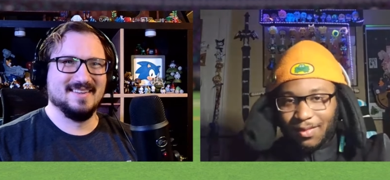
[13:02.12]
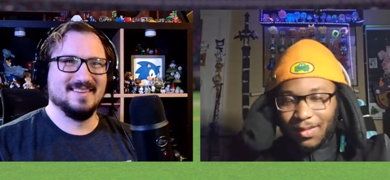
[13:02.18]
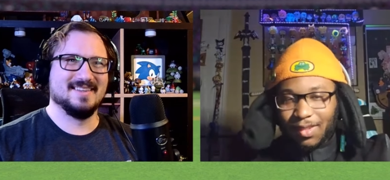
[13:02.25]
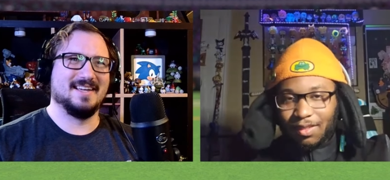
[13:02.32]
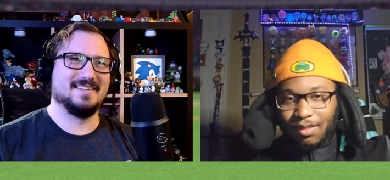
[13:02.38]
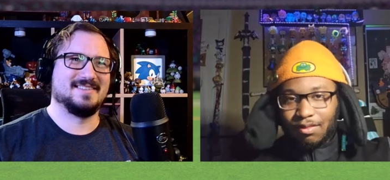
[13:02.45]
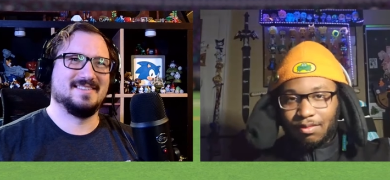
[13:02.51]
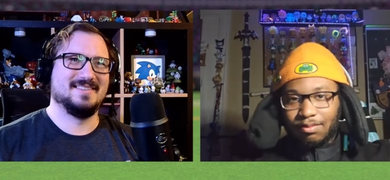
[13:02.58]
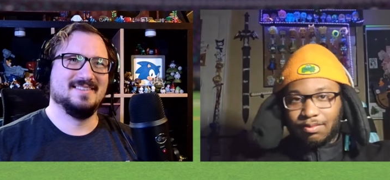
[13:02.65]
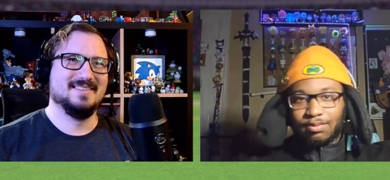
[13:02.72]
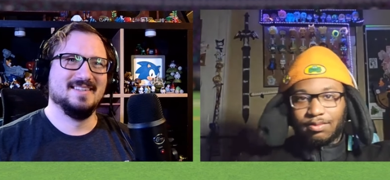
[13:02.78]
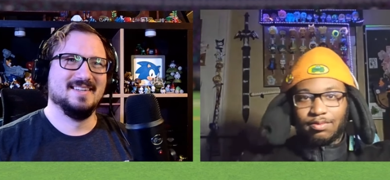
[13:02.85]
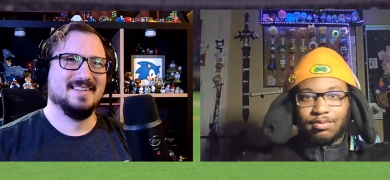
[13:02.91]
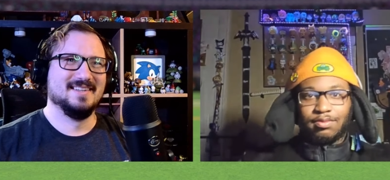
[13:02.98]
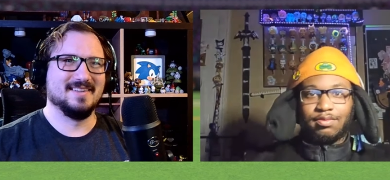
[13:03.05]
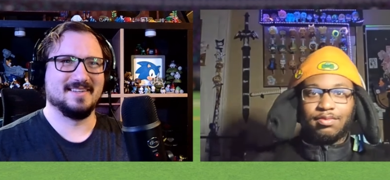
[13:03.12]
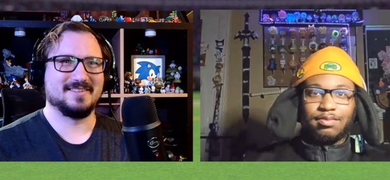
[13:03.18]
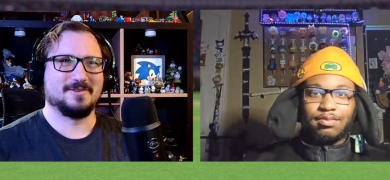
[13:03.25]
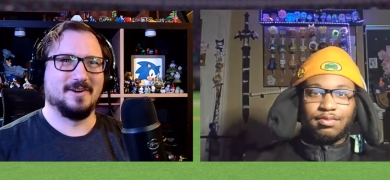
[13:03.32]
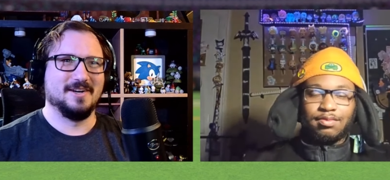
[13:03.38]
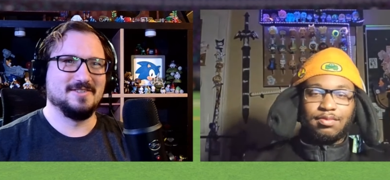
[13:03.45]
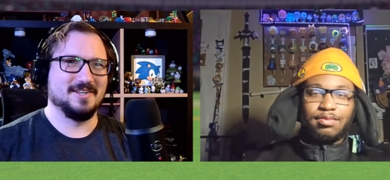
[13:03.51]
Speaker 1: less,
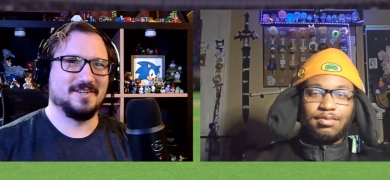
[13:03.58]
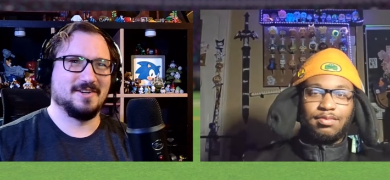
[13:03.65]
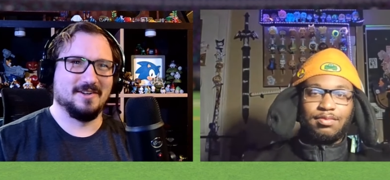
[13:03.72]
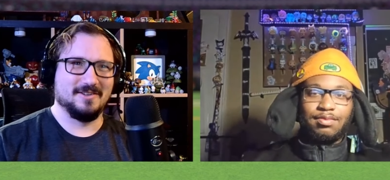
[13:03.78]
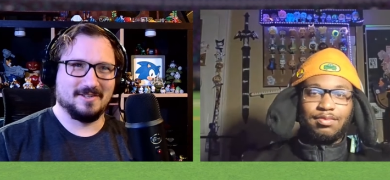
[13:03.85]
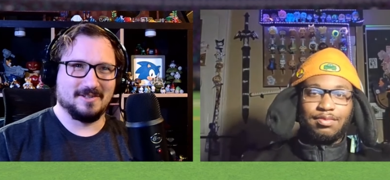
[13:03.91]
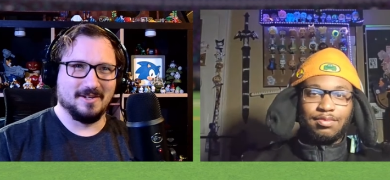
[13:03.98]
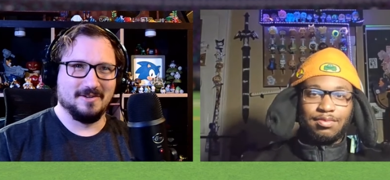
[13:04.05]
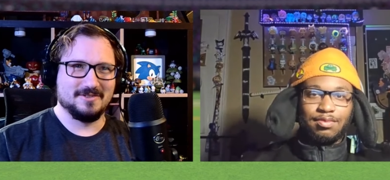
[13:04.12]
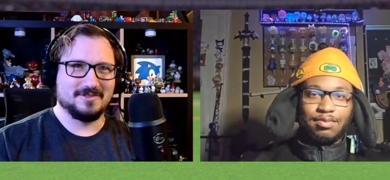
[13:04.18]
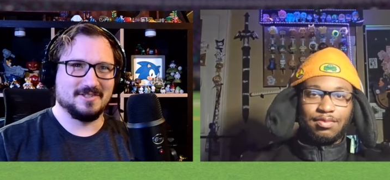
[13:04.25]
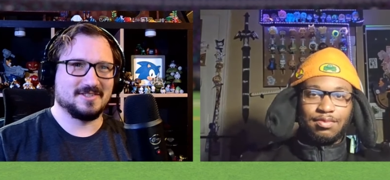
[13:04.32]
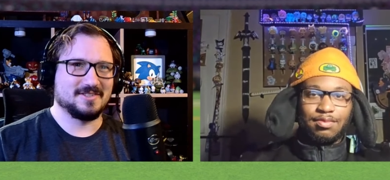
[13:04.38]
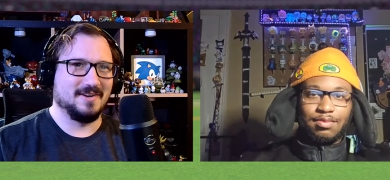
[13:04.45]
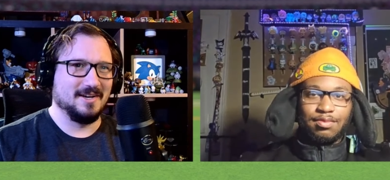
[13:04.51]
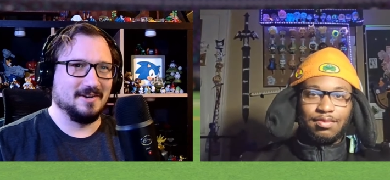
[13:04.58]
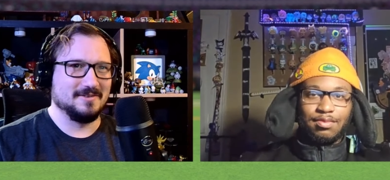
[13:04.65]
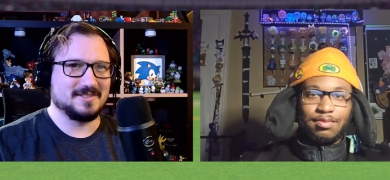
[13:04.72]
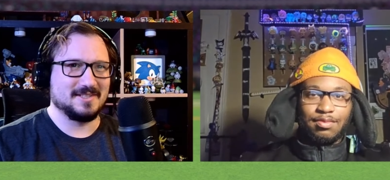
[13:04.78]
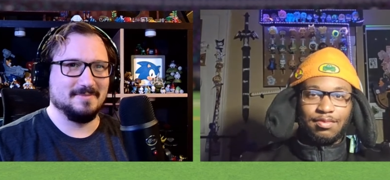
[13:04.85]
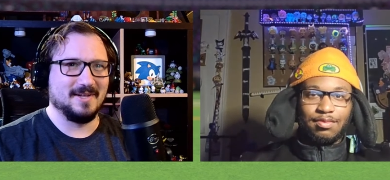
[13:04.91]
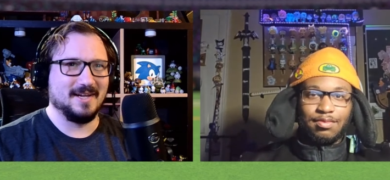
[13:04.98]
less grungy clothes just so I
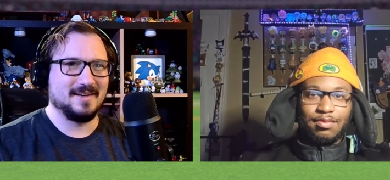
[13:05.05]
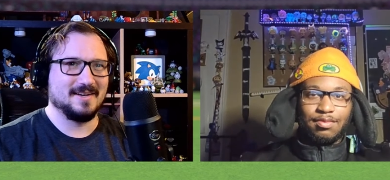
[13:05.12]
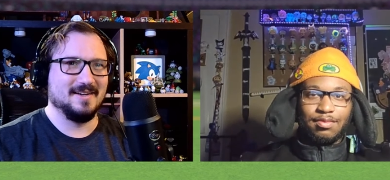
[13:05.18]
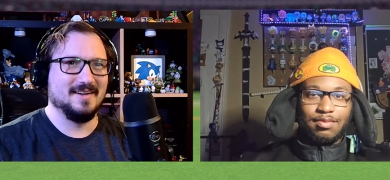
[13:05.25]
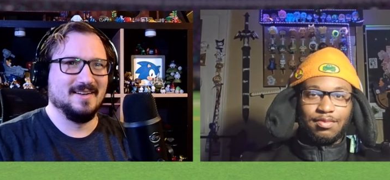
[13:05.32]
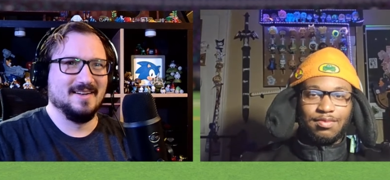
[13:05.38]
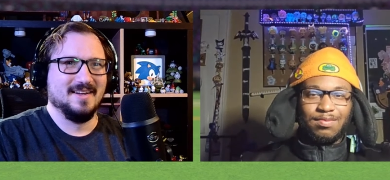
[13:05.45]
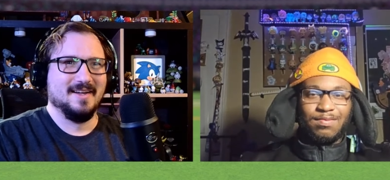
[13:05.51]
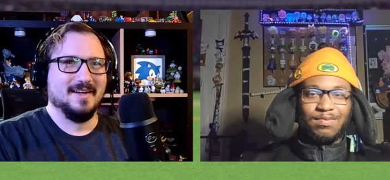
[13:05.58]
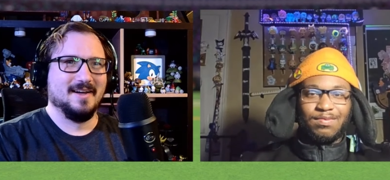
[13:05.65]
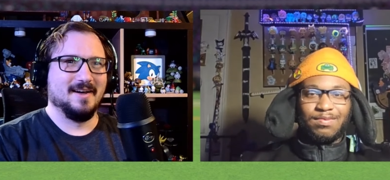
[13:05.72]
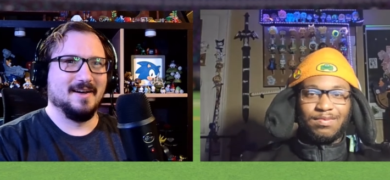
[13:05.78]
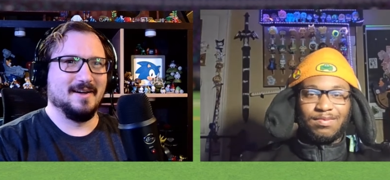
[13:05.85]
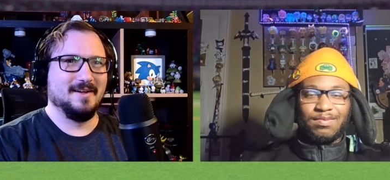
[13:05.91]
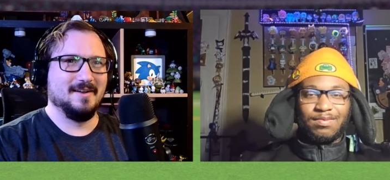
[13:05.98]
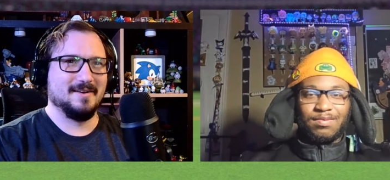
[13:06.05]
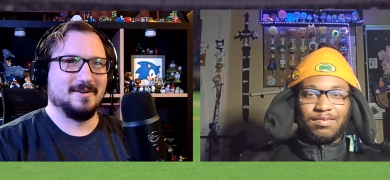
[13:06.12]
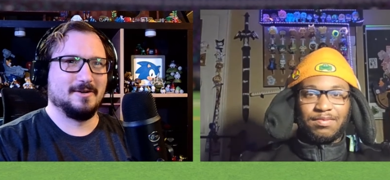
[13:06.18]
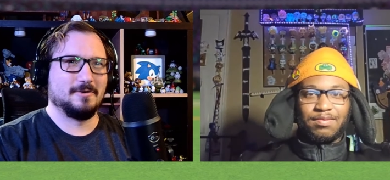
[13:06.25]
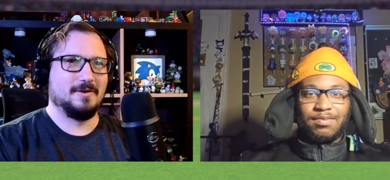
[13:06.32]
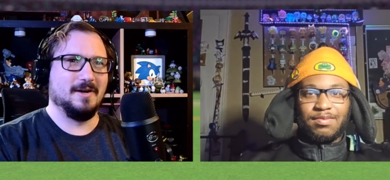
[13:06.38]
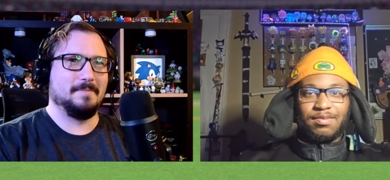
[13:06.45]
don't seem like a a
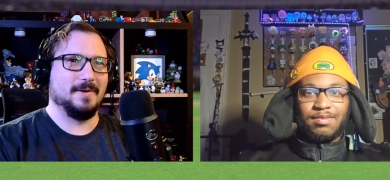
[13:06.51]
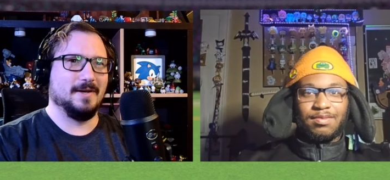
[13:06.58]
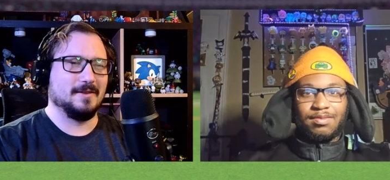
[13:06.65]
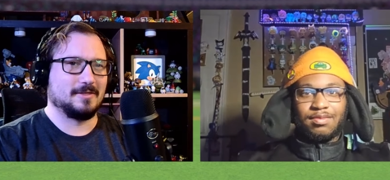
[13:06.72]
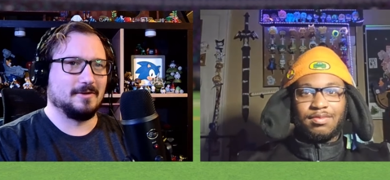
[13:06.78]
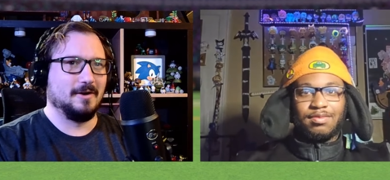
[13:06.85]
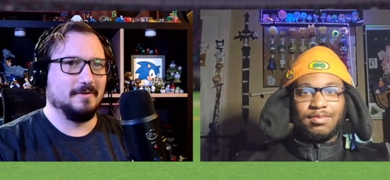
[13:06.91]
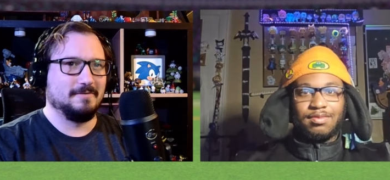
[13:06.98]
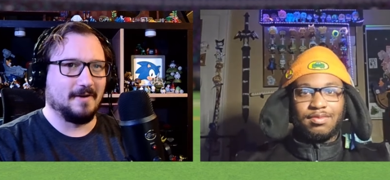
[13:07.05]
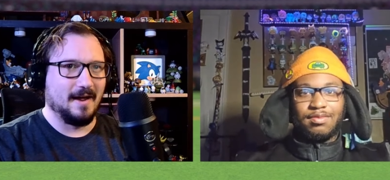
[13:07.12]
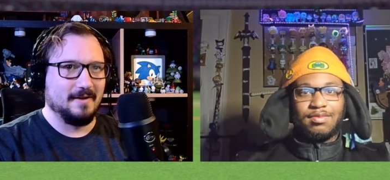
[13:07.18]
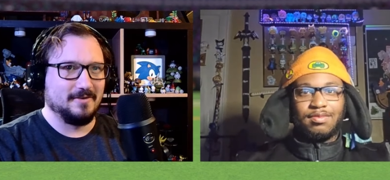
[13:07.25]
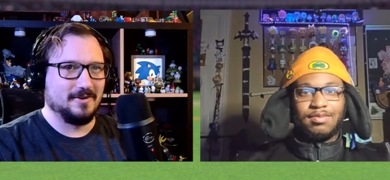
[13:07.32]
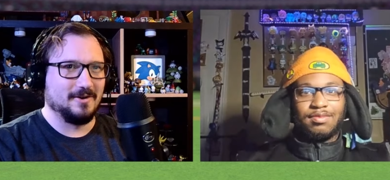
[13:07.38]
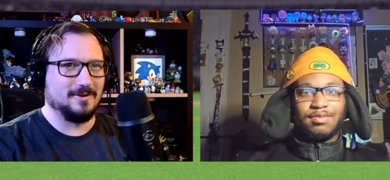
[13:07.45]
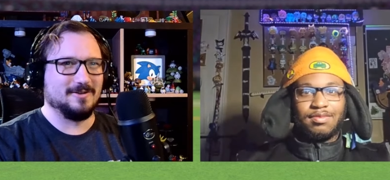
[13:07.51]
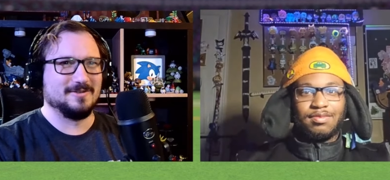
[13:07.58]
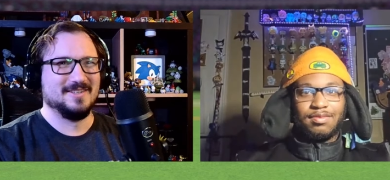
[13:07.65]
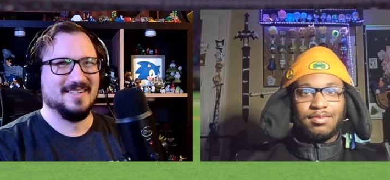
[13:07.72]
creepy 35 year old